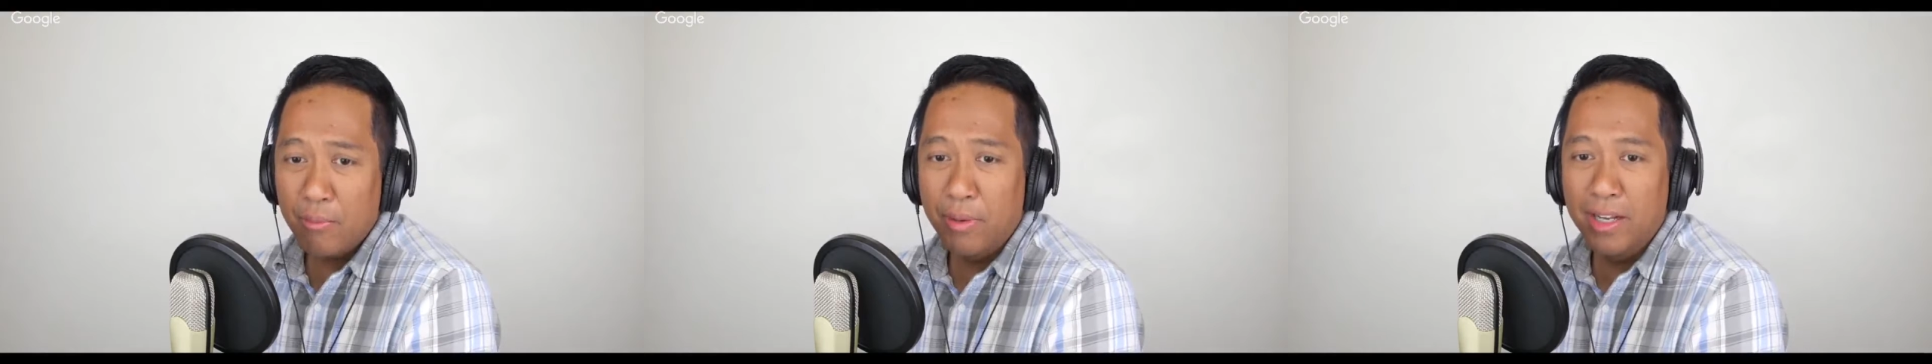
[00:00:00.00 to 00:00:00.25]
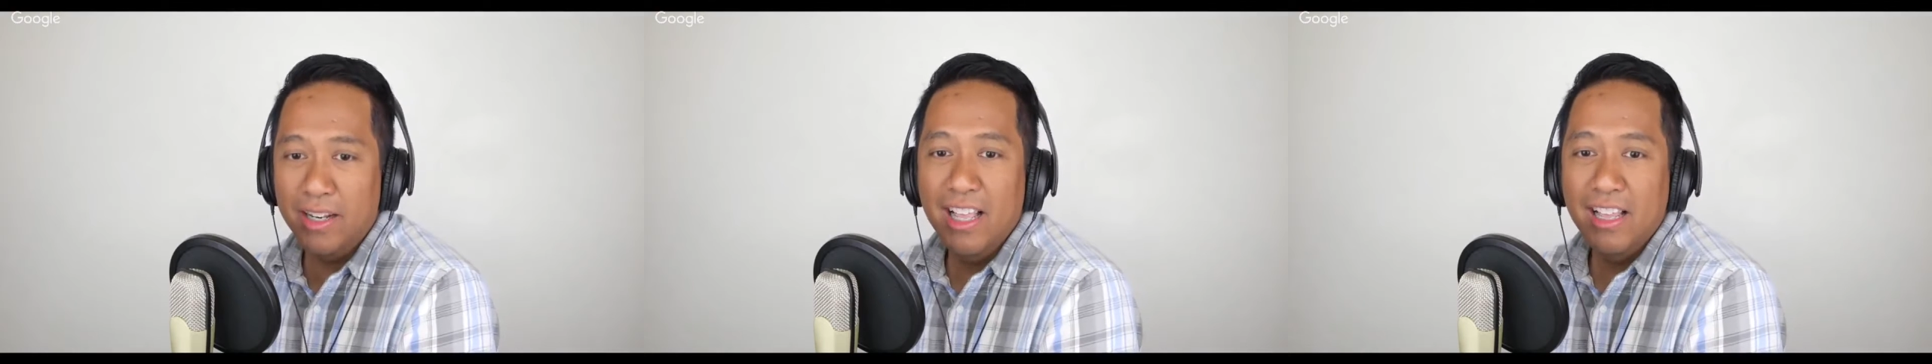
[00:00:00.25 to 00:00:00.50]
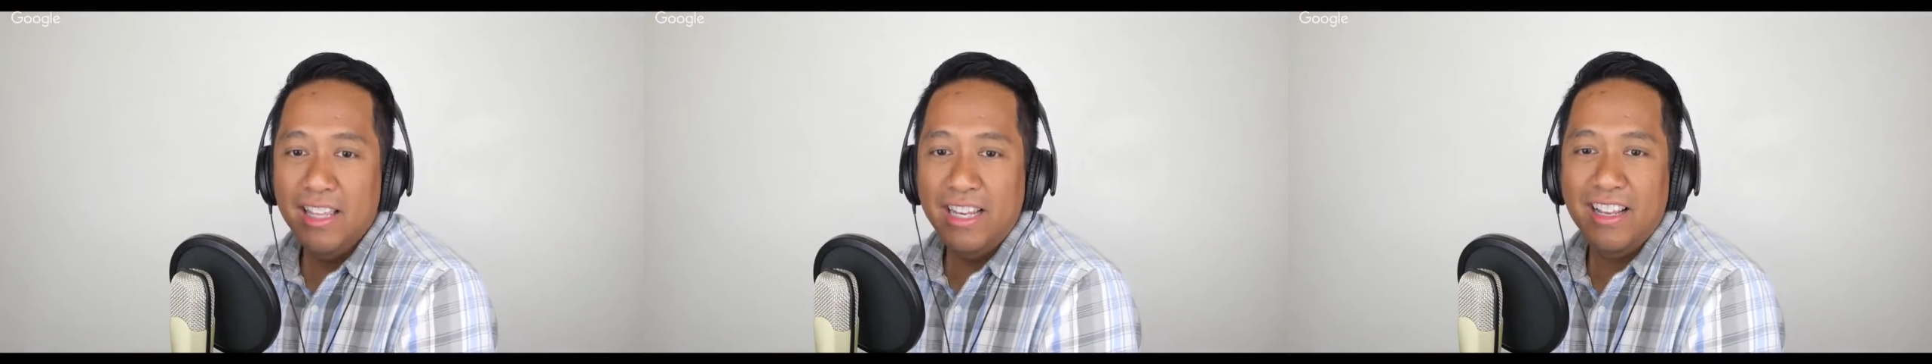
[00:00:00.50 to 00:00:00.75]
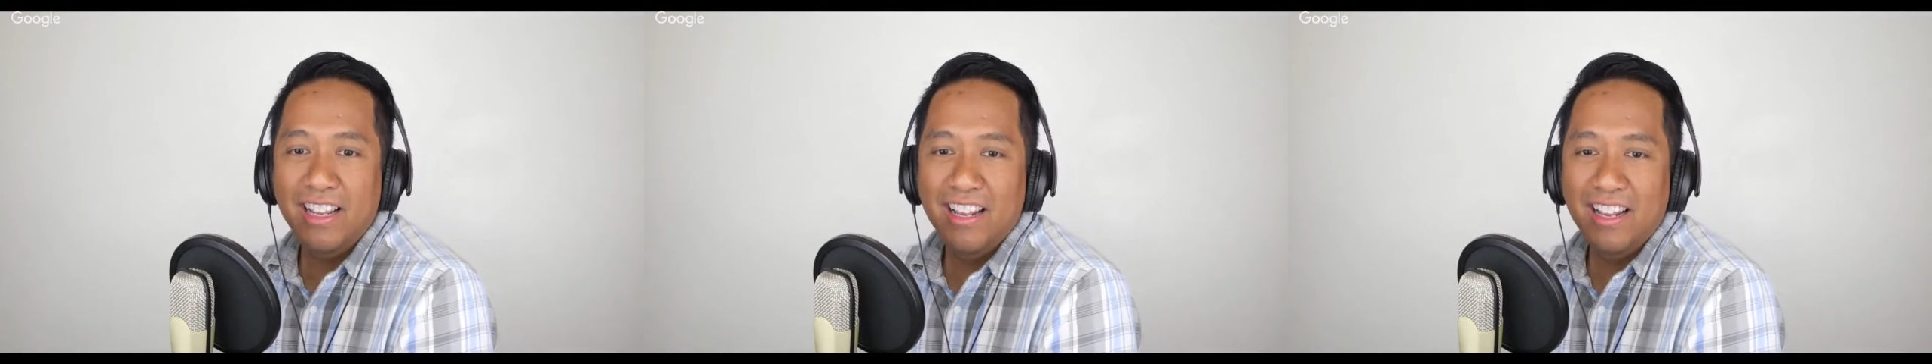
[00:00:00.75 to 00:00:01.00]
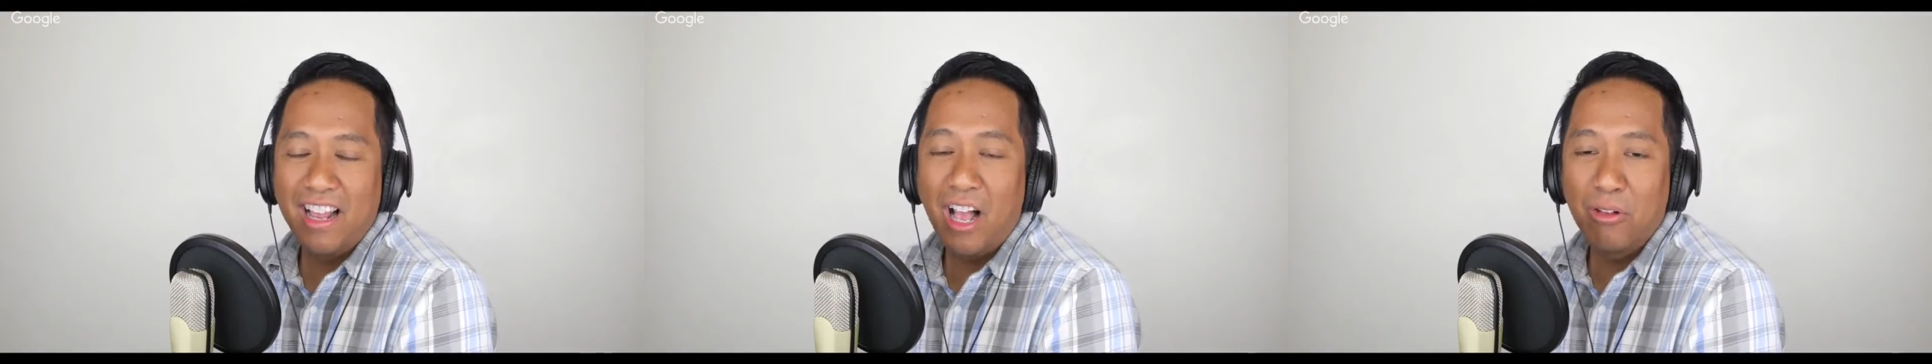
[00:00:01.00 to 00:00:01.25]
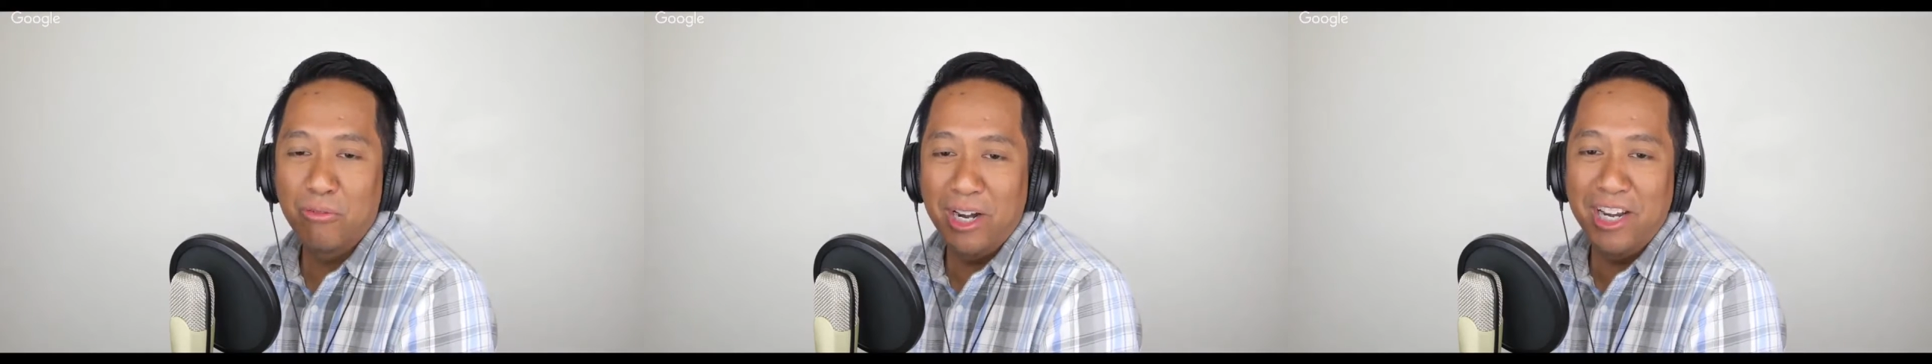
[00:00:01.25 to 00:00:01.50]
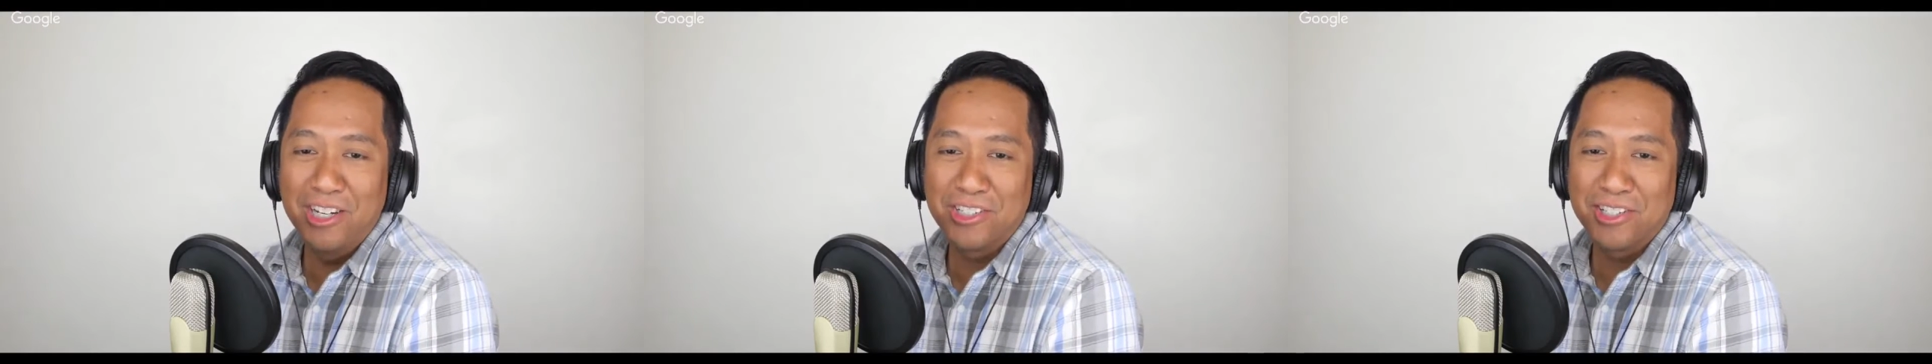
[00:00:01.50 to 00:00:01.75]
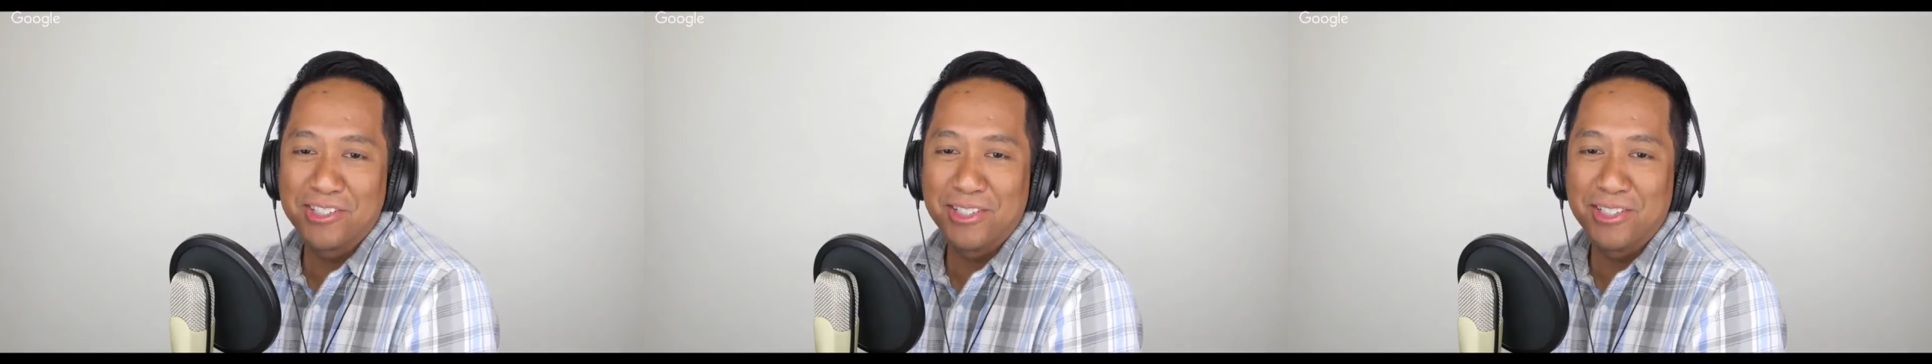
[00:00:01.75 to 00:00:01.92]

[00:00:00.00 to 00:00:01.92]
But like I'll rage on